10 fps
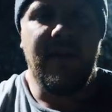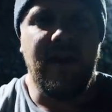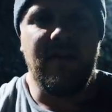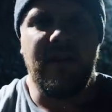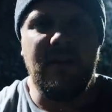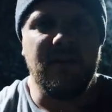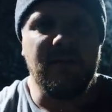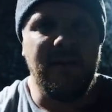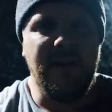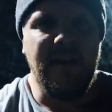three hundred
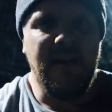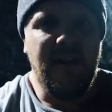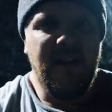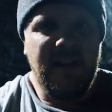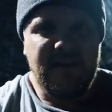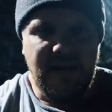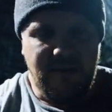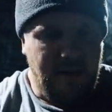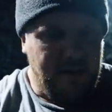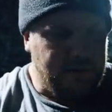kilos maybe, see
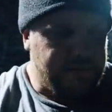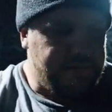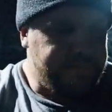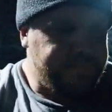how that goes